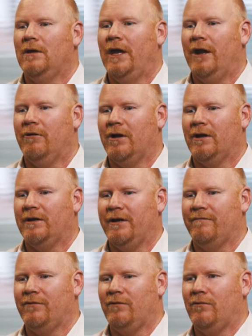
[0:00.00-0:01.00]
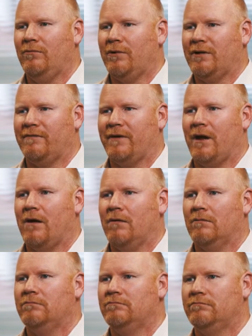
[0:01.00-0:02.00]
Here at Glenview, one of
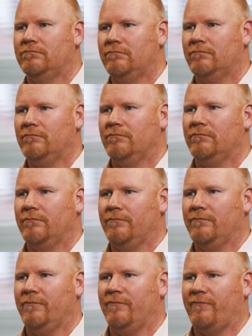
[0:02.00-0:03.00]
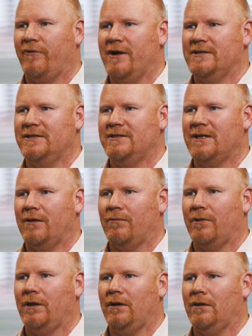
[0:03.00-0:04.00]
our phrases that
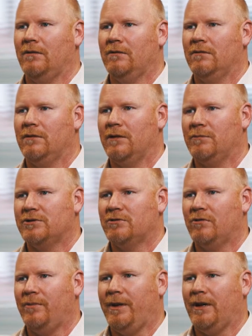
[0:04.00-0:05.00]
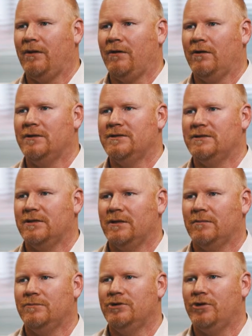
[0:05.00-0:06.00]
we that we talk about a lot is
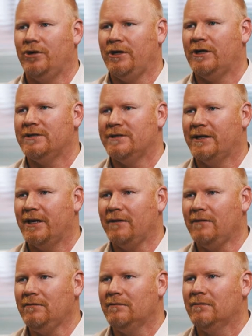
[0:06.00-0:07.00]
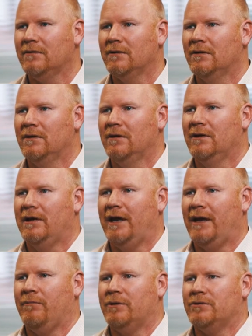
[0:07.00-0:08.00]
um, journeying together,
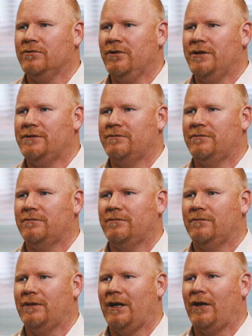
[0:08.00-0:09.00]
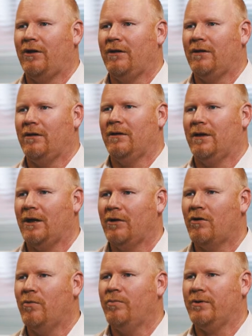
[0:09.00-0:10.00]
and we're trying to in,
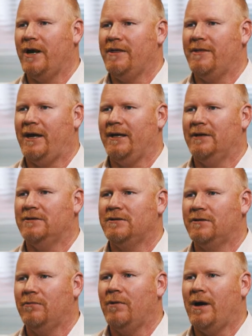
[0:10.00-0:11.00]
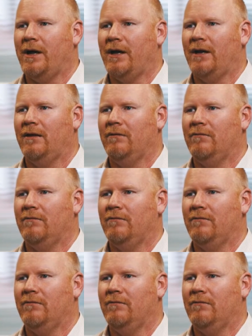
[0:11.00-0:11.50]
incorporate that into the way